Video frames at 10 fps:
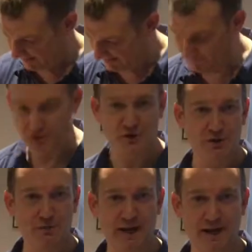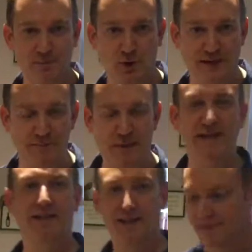and then I'm just going to blind
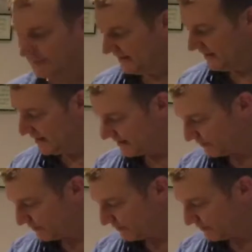bake it. So